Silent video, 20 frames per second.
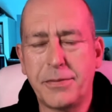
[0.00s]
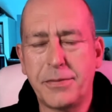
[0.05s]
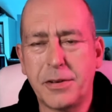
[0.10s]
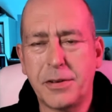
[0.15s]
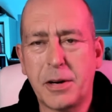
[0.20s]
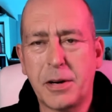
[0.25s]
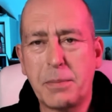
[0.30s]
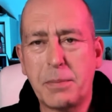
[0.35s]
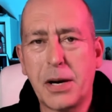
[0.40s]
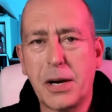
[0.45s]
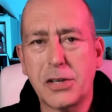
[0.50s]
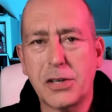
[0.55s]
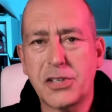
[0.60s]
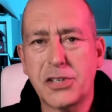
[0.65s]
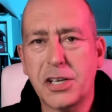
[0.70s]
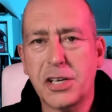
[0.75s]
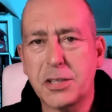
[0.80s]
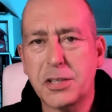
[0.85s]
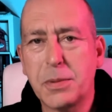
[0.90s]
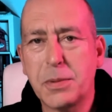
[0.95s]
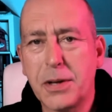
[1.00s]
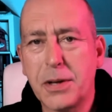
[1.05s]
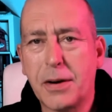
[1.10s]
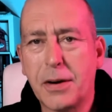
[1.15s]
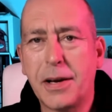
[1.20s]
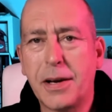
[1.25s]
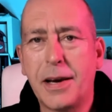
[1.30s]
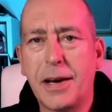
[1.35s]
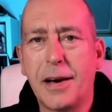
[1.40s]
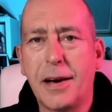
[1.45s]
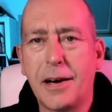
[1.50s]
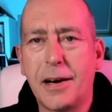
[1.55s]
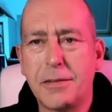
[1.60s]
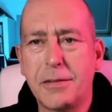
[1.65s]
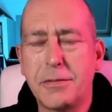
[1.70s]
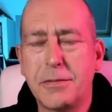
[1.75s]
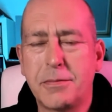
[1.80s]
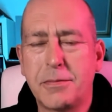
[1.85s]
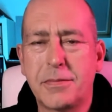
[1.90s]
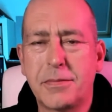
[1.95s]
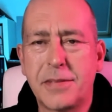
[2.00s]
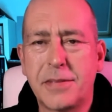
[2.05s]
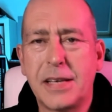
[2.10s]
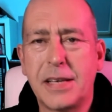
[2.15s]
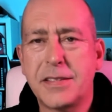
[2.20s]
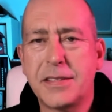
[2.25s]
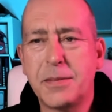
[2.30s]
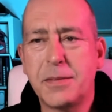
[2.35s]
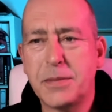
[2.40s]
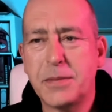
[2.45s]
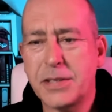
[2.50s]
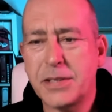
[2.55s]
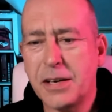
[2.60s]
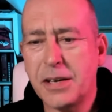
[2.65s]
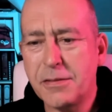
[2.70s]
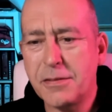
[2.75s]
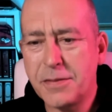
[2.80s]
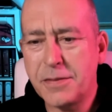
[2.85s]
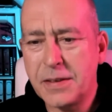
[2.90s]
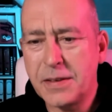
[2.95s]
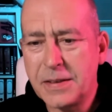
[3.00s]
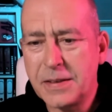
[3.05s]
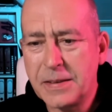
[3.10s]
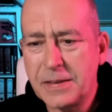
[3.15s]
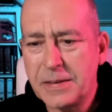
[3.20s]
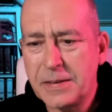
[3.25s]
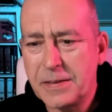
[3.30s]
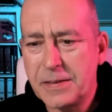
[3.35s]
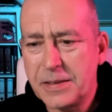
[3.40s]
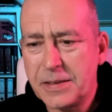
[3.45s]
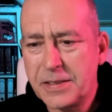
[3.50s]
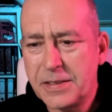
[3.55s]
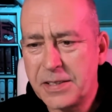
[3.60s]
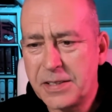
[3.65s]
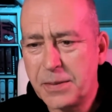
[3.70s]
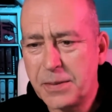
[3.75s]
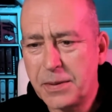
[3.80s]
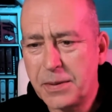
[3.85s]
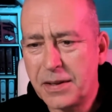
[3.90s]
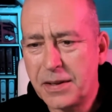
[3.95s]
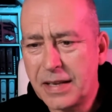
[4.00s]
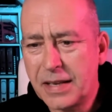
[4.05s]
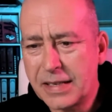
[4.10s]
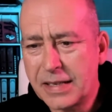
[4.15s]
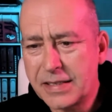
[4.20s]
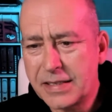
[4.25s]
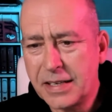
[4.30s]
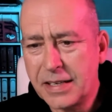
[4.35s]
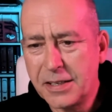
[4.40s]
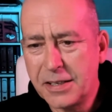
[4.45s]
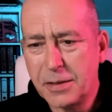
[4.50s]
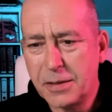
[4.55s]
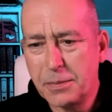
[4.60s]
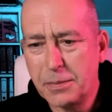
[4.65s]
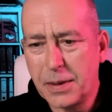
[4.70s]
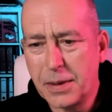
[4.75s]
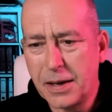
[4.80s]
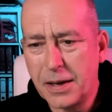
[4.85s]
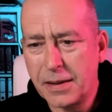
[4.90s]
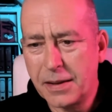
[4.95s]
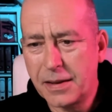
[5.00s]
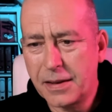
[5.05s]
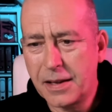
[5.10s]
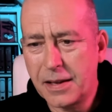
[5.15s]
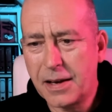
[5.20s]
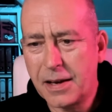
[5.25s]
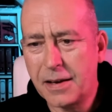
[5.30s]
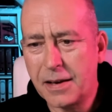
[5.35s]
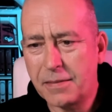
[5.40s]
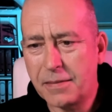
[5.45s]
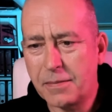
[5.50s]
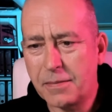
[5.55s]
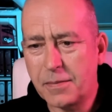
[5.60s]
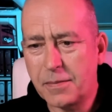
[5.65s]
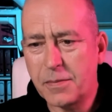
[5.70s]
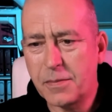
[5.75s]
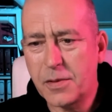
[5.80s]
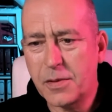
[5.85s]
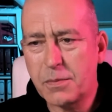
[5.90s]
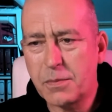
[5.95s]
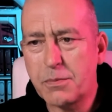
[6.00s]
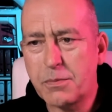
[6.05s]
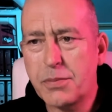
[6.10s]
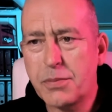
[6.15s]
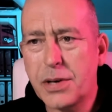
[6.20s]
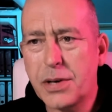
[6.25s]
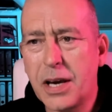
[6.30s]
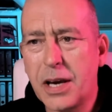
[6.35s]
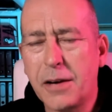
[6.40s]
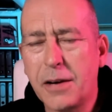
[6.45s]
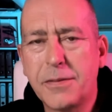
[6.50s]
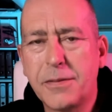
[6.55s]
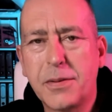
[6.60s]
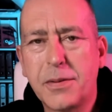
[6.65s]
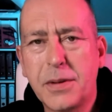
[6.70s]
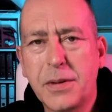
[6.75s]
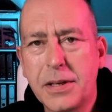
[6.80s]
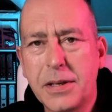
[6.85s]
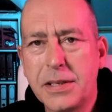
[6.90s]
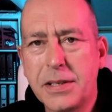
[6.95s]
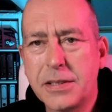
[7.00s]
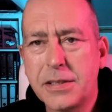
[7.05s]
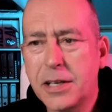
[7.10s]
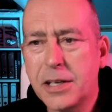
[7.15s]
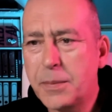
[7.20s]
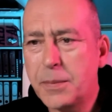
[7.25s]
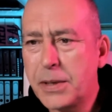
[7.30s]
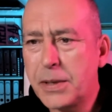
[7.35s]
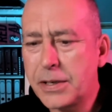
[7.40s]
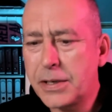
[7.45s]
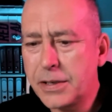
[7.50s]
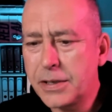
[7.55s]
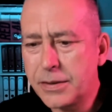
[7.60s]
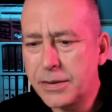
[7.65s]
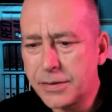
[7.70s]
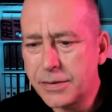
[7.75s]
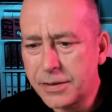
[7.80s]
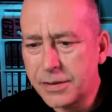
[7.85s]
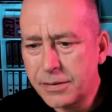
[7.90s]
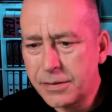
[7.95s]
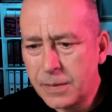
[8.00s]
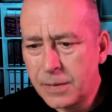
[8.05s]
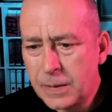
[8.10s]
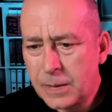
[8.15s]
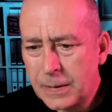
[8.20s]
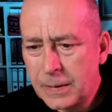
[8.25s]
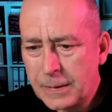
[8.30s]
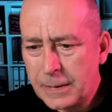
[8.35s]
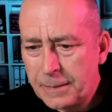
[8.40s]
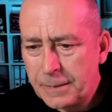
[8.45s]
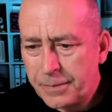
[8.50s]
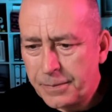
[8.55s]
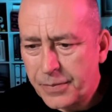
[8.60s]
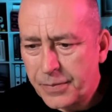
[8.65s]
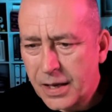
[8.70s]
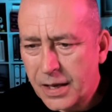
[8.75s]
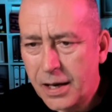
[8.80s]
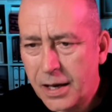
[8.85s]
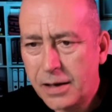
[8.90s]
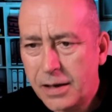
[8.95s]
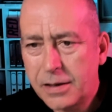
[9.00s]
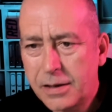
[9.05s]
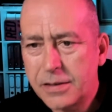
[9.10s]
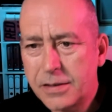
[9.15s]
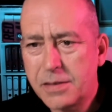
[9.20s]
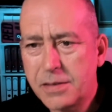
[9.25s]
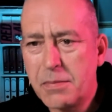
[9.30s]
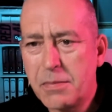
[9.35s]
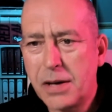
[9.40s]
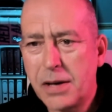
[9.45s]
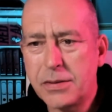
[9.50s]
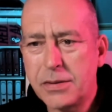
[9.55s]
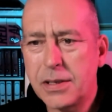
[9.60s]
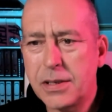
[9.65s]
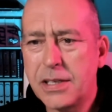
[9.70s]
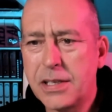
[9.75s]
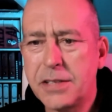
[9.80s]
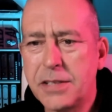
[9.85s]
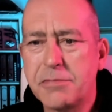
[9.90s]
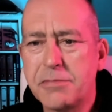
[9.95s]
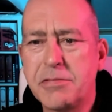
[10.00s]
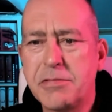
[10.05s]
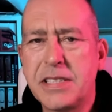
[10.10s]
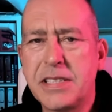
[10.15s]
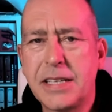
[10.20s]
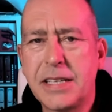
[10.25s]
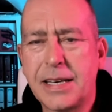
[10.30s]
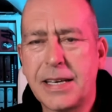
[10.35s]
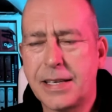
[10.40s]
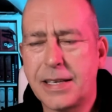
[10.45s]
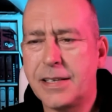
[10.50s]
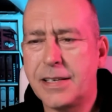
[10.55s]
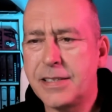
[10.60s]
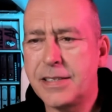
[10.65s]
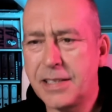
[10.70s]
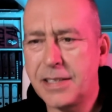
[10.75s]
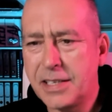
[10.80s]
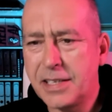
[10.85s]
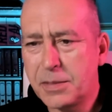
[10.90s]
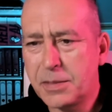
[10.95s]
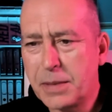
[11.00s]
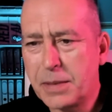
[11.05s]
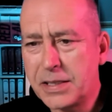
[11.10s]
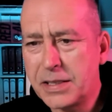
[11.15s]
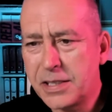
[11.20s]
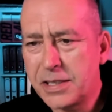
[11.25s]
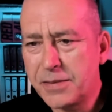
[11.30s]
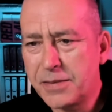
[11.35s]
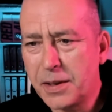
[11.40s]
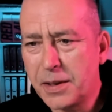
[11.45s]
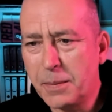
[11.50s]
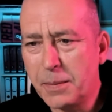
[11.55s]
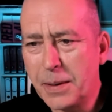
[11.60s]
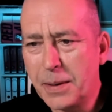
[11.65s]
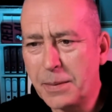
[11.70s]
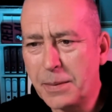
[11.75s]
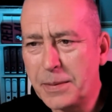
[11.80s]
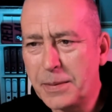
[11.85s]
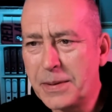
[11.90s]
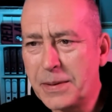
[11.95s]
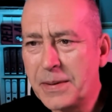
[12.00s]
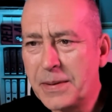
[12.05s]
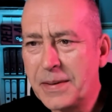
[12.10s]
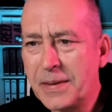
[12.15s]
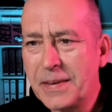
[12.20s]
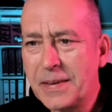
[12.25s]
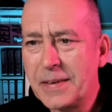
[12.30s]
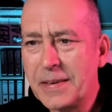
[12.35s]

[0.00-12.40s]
before I pass judgment on it, I'll test it myself and see whether that's any good. But I'm pretty hopeful that it's going to be a good oil, because the Motul is ridiculously expensive at the moment.